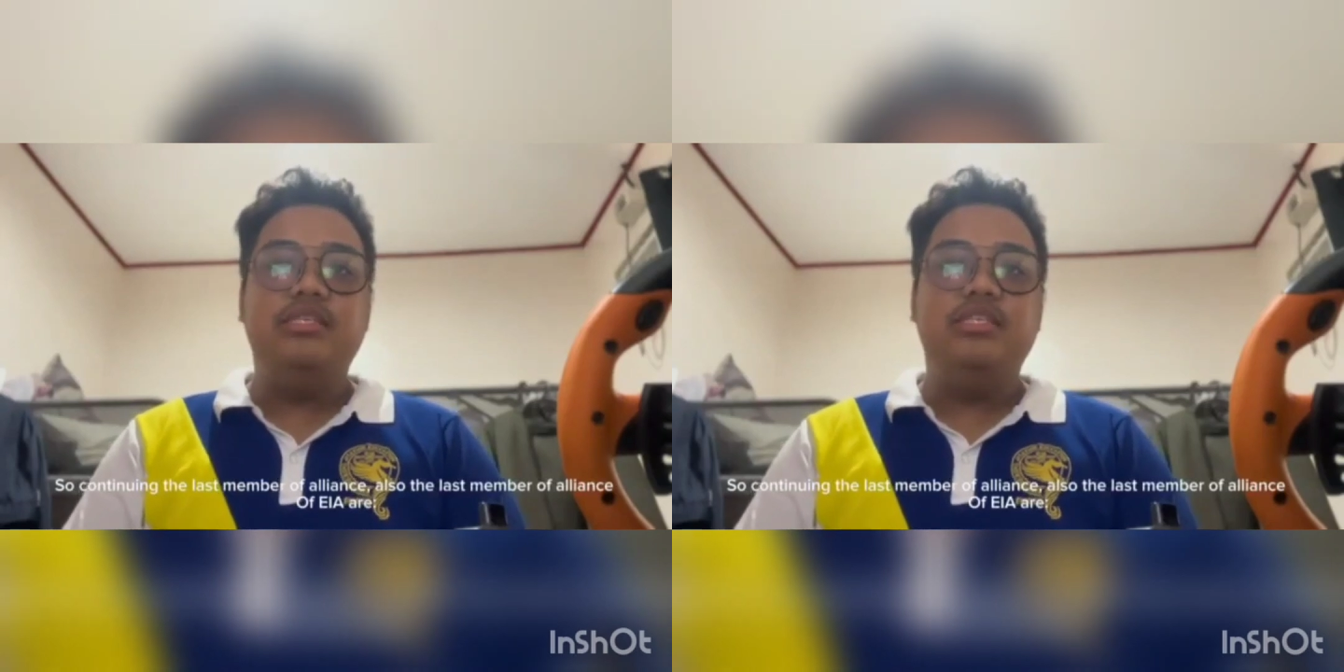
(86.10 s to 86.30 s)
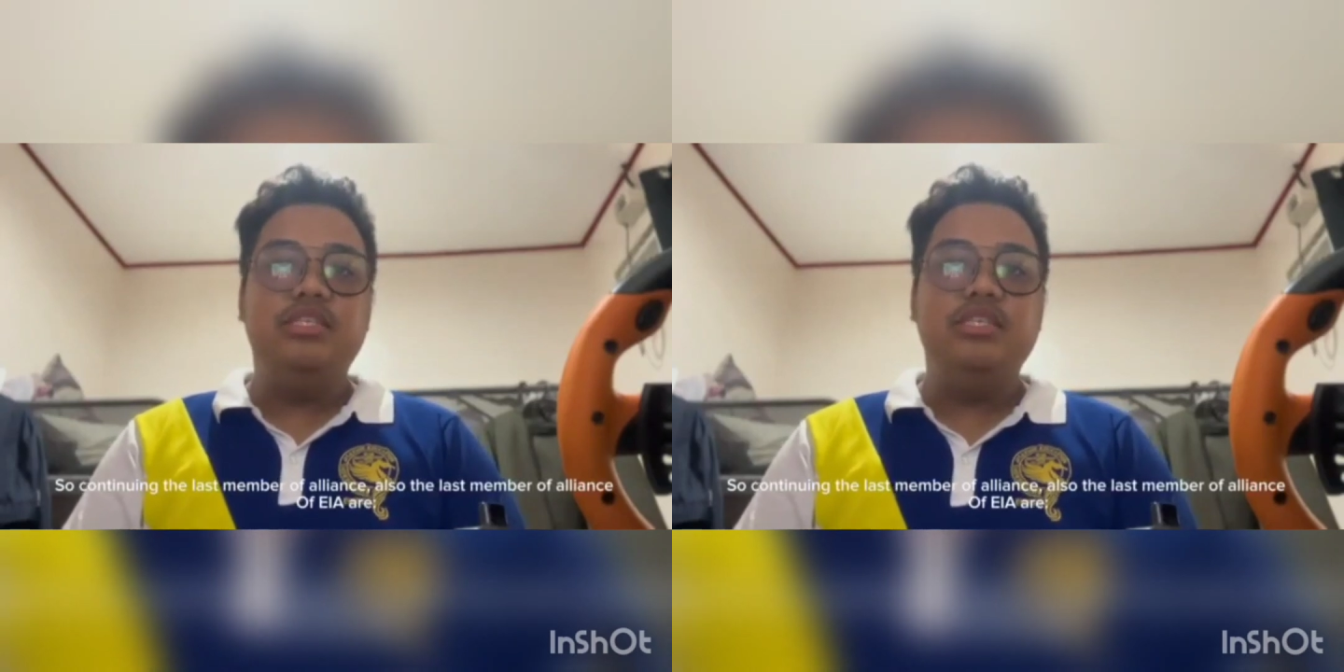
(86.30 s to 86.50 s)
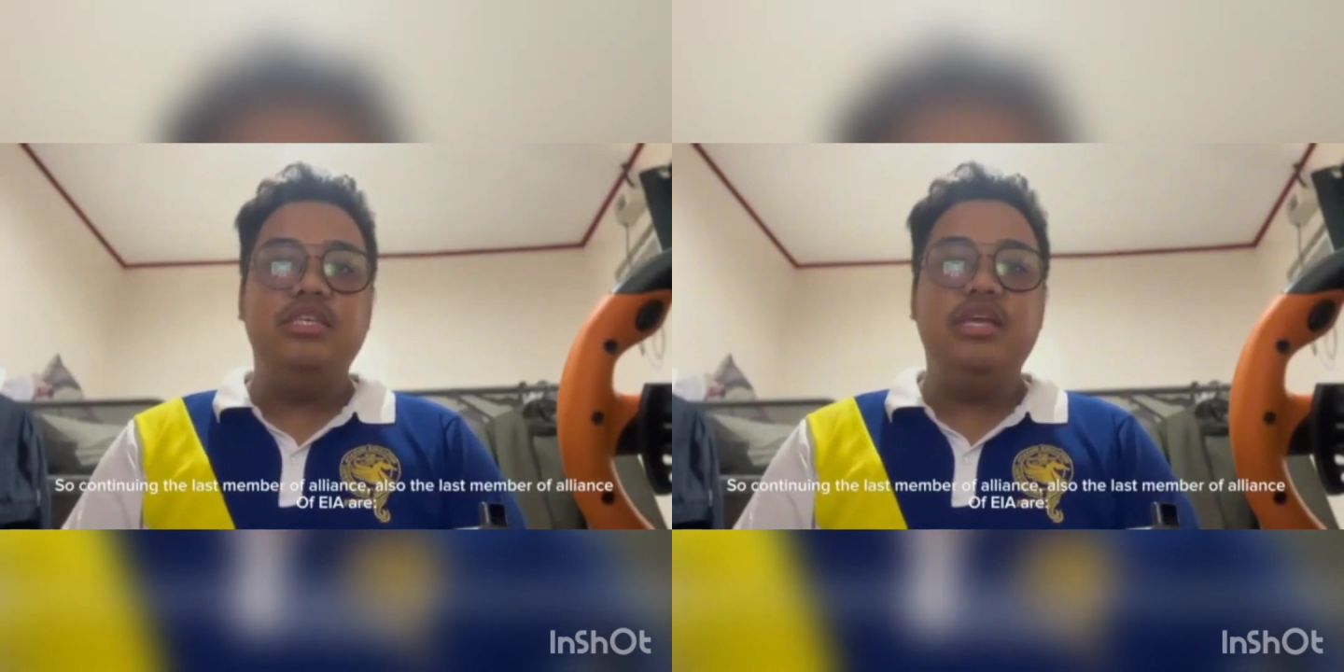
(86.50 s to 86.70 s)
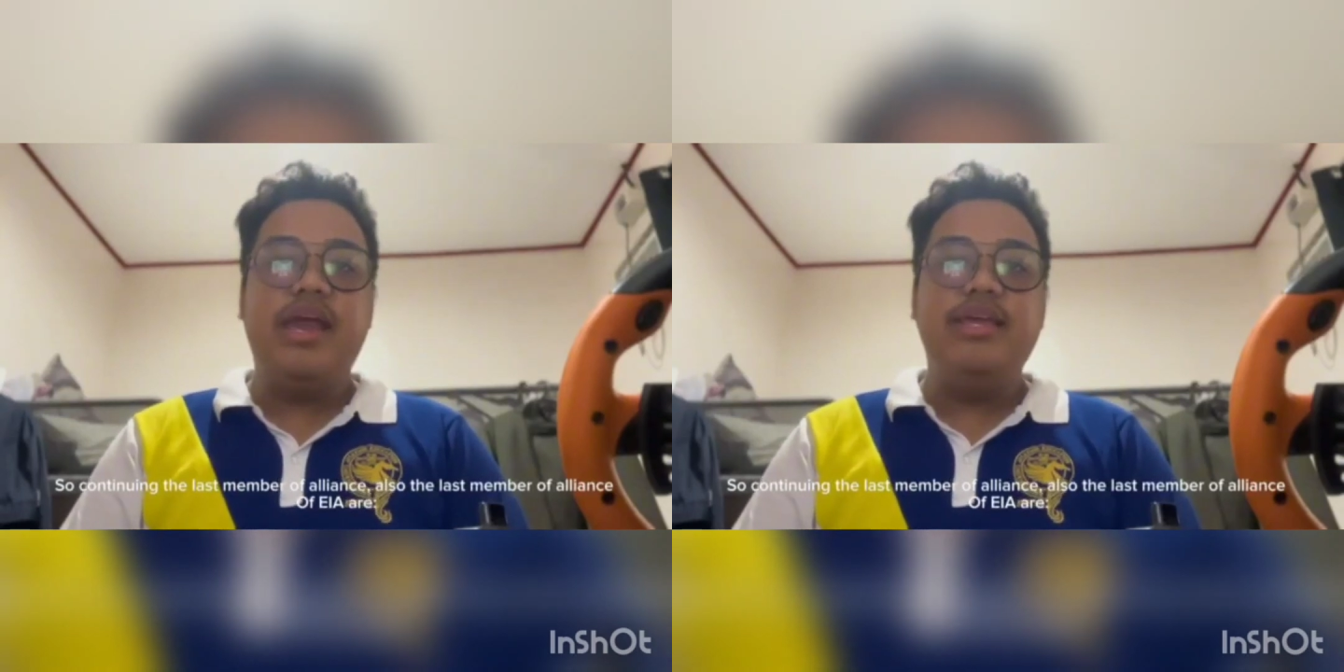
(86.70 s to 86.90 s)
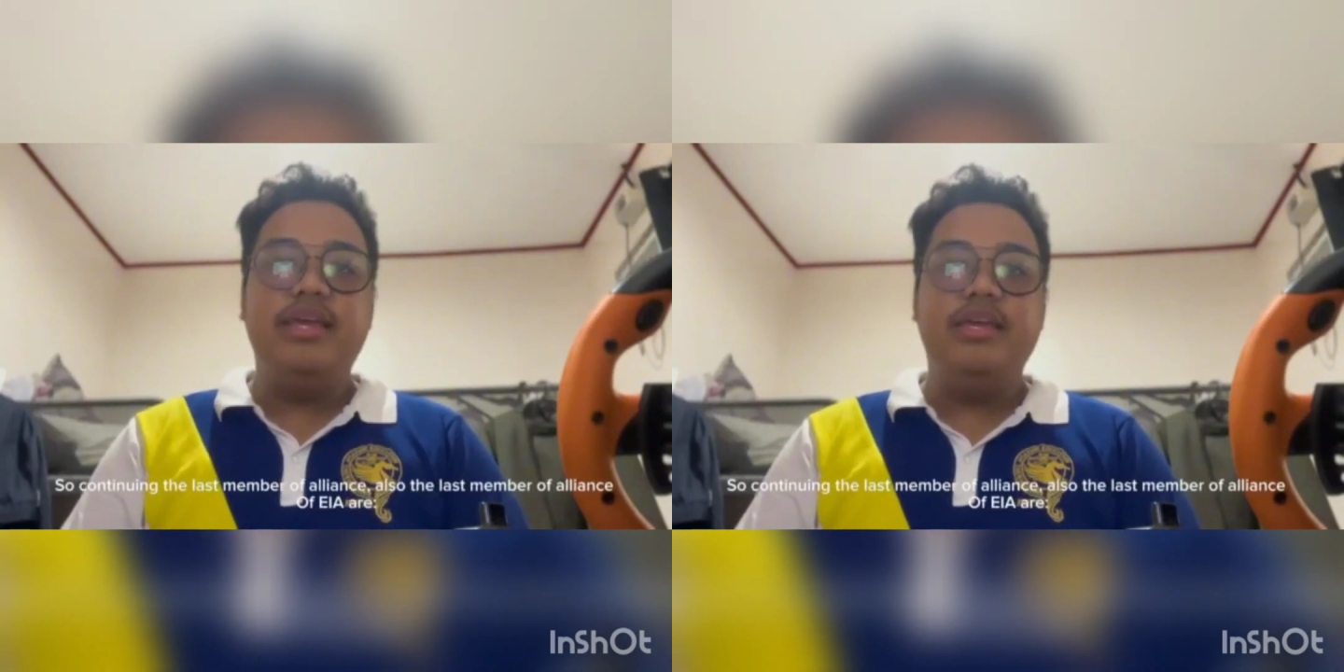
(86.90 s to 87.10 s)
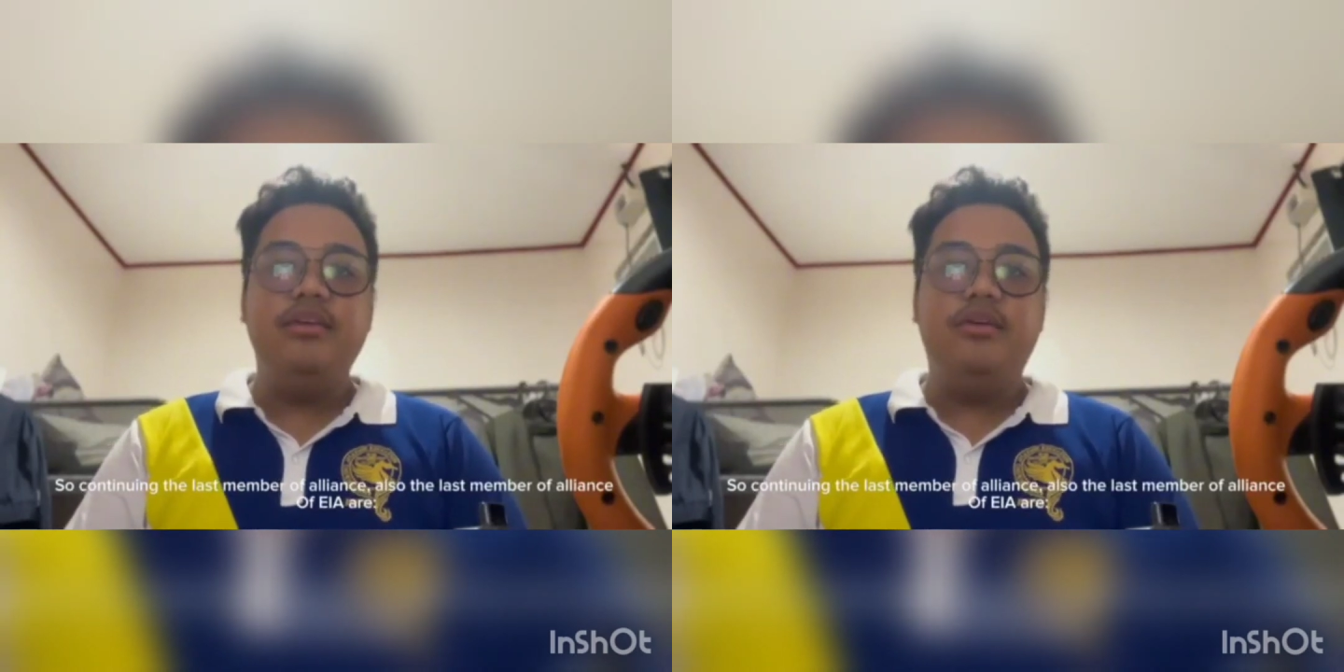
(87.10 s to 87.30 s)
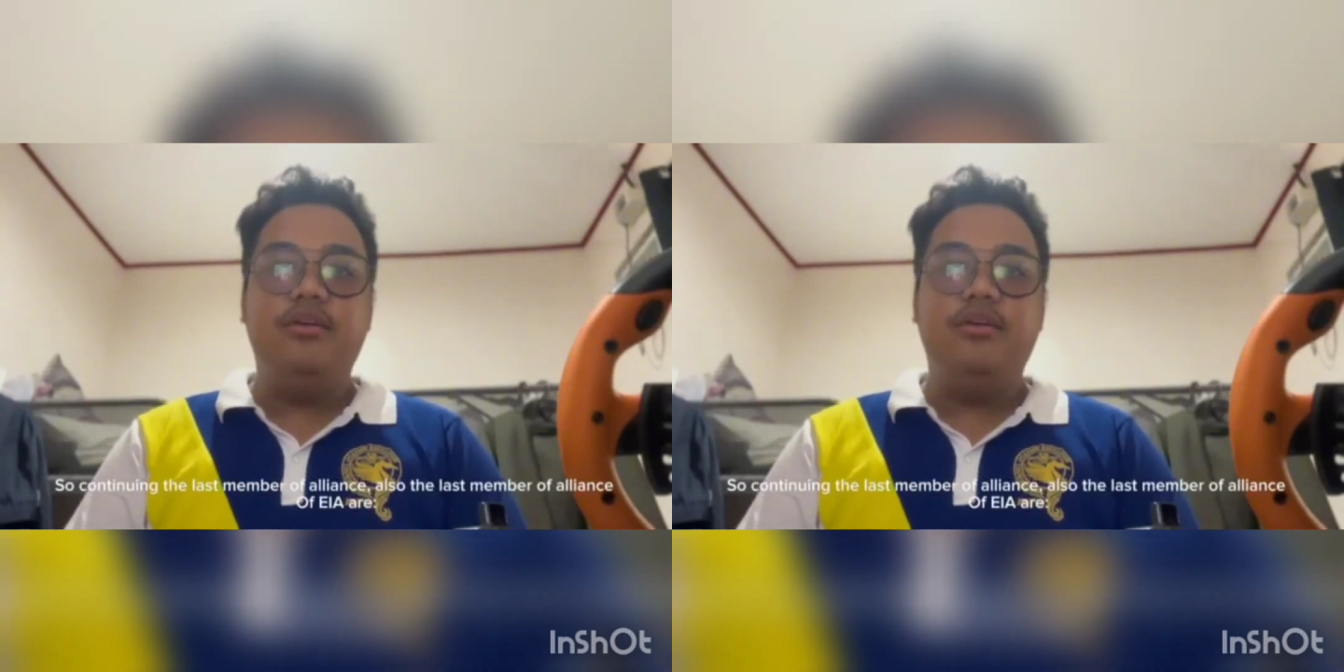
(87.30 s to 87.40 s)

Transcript: GEIA,